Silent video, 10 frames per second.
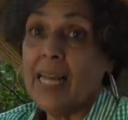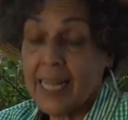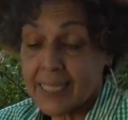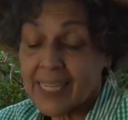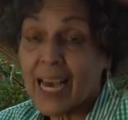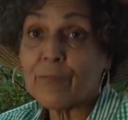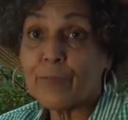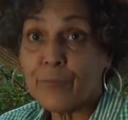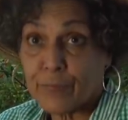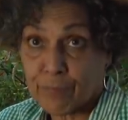It's not
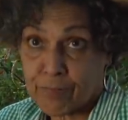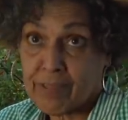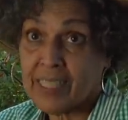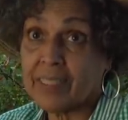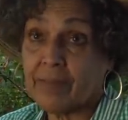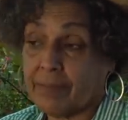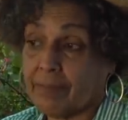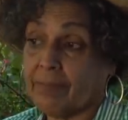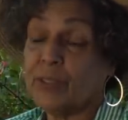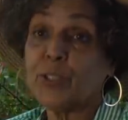real
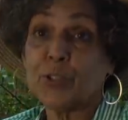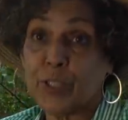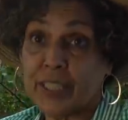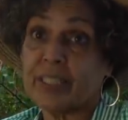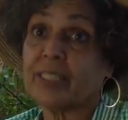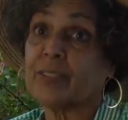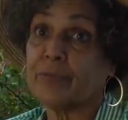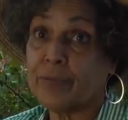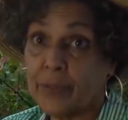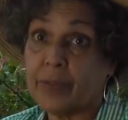nutritious
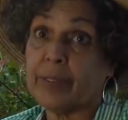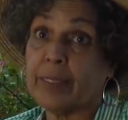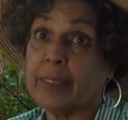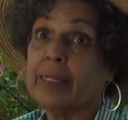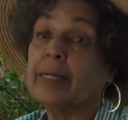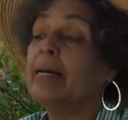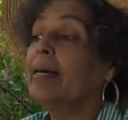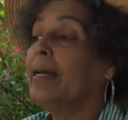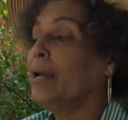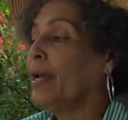food.
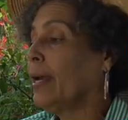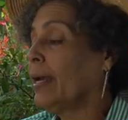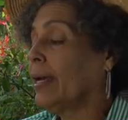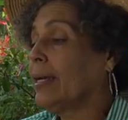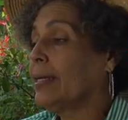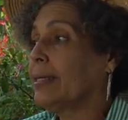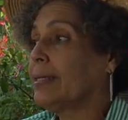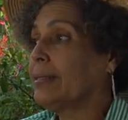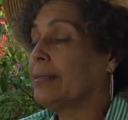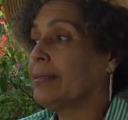
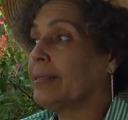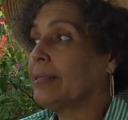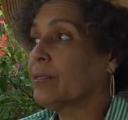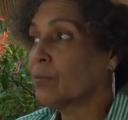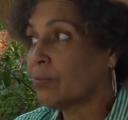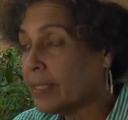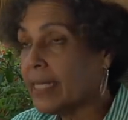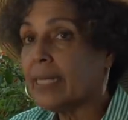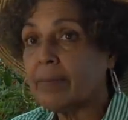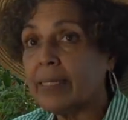And it's
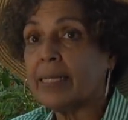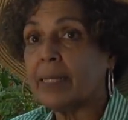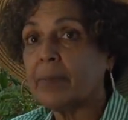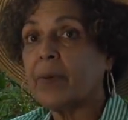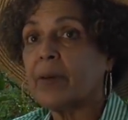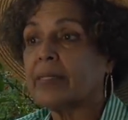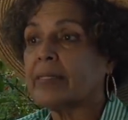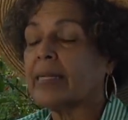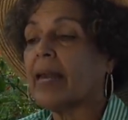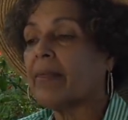really, really
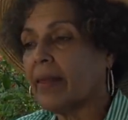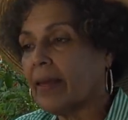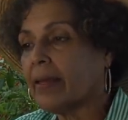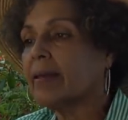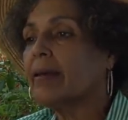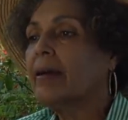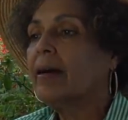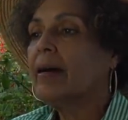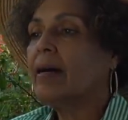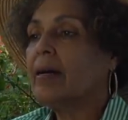important, I think,
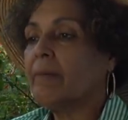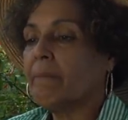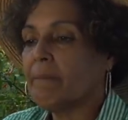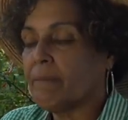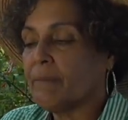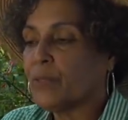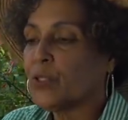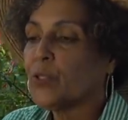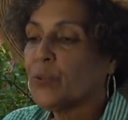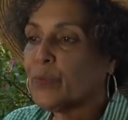um,
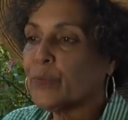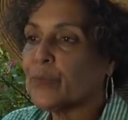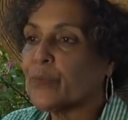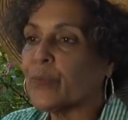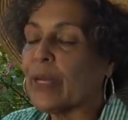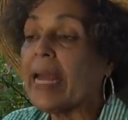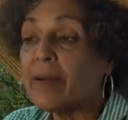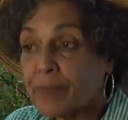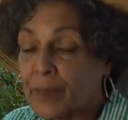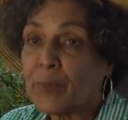to
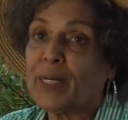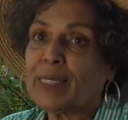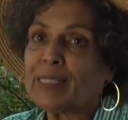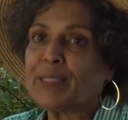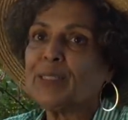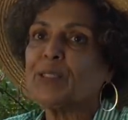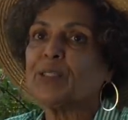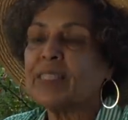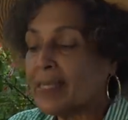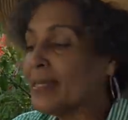everyone
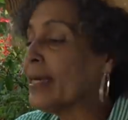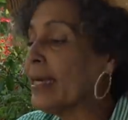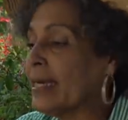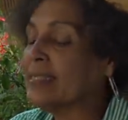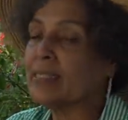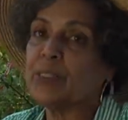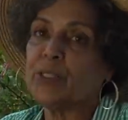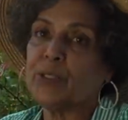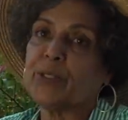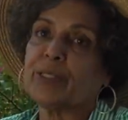to get their hands in the
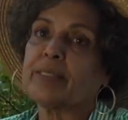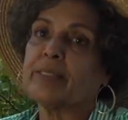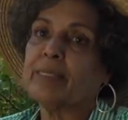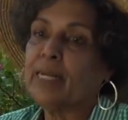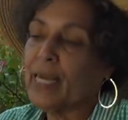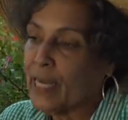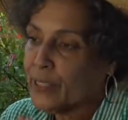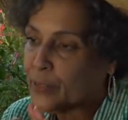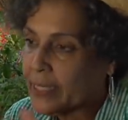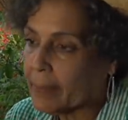dirt
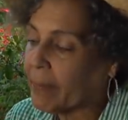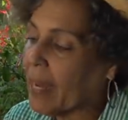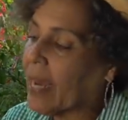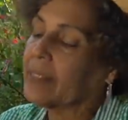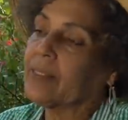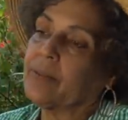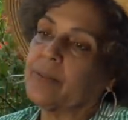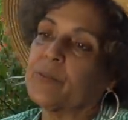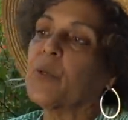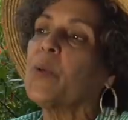and to get back to
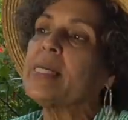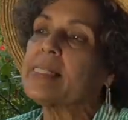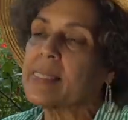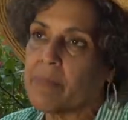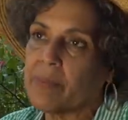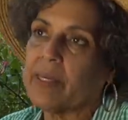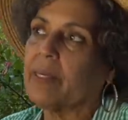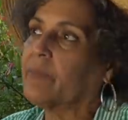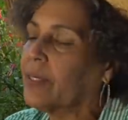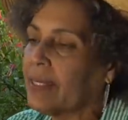growing
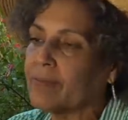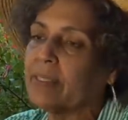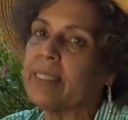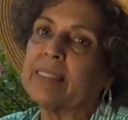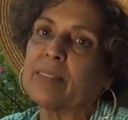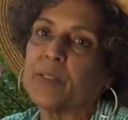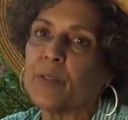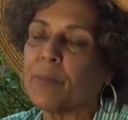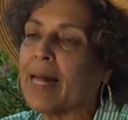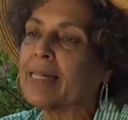something, whatever it is, on
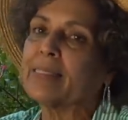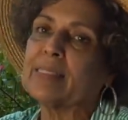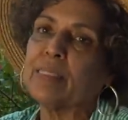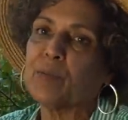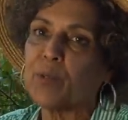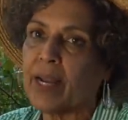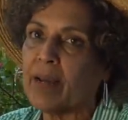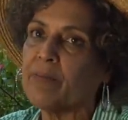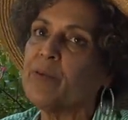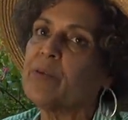your balcony,
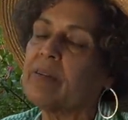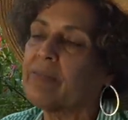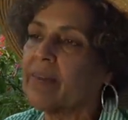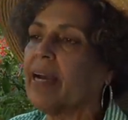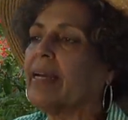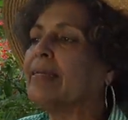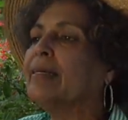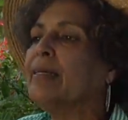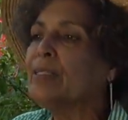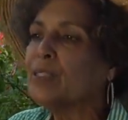wherever you can find
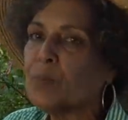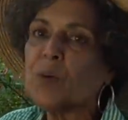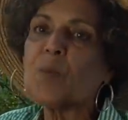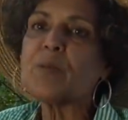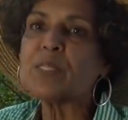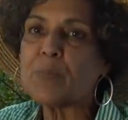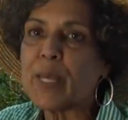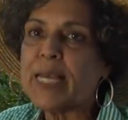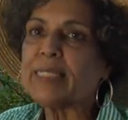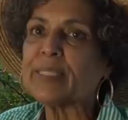some open
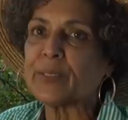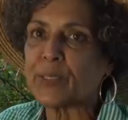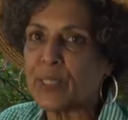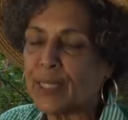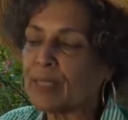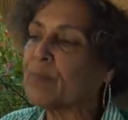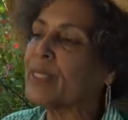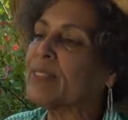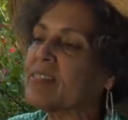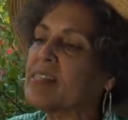space, a little
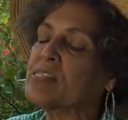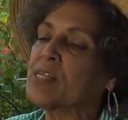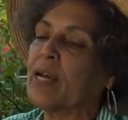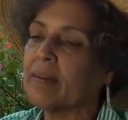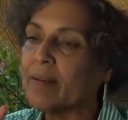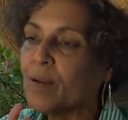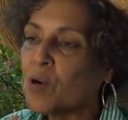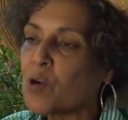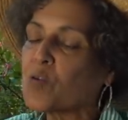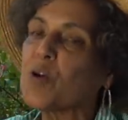bit of sunshine,
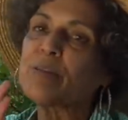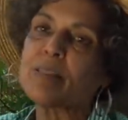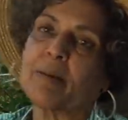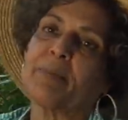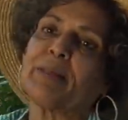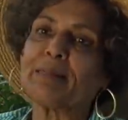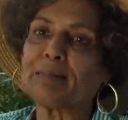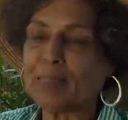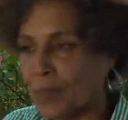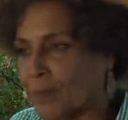grow something.
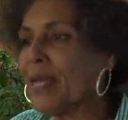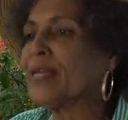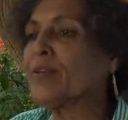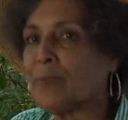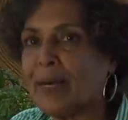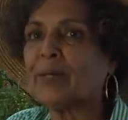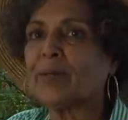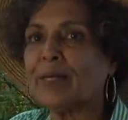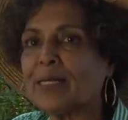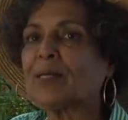It'll make you better,
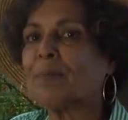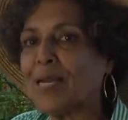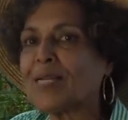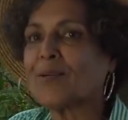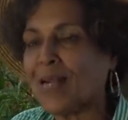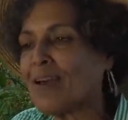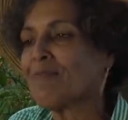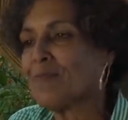it'll make your life